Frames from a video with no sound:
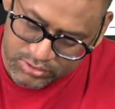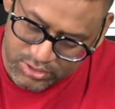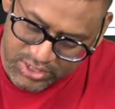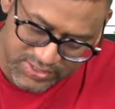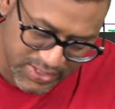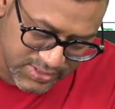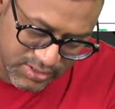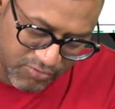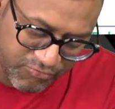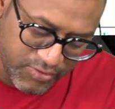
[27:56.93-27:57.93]
It says
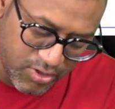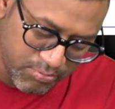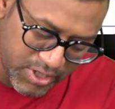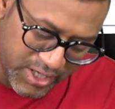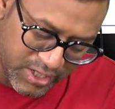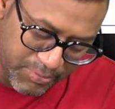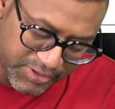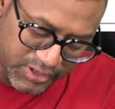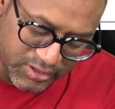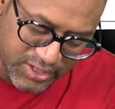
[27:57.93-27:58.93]
a firm A
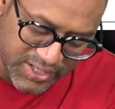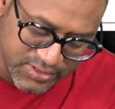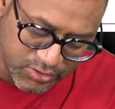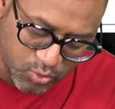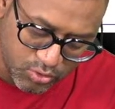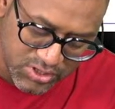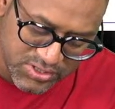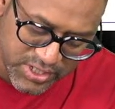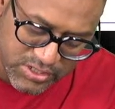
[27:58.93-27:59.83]
Limited has a total sales